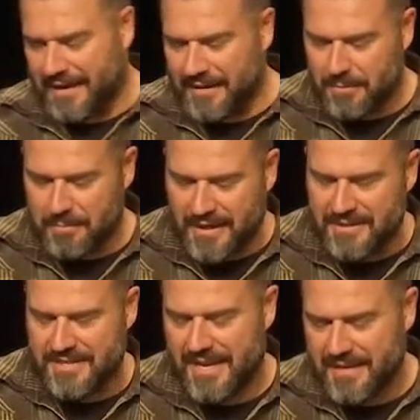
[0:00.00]
in the
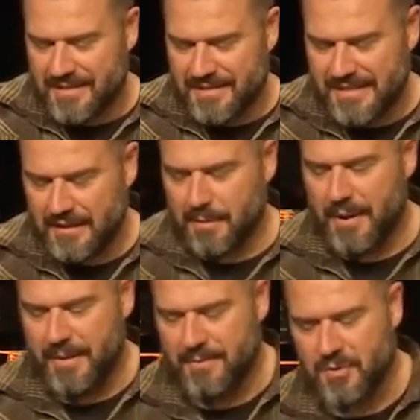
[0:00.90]
Big Ten, in the Ten
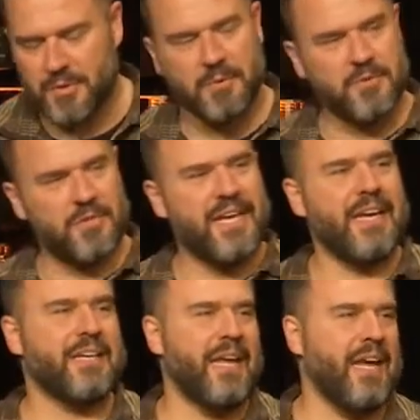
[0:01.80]
Commandments, you're supposed to
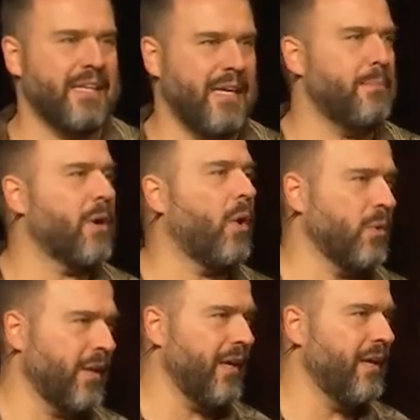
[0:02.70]
take a day and keep it
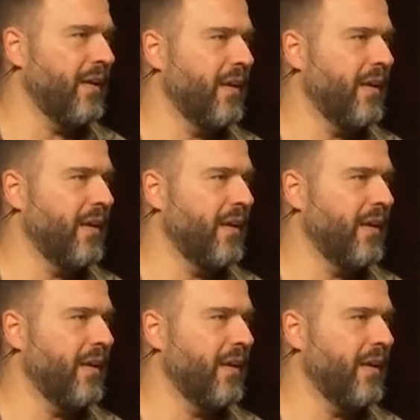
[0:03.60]
holy.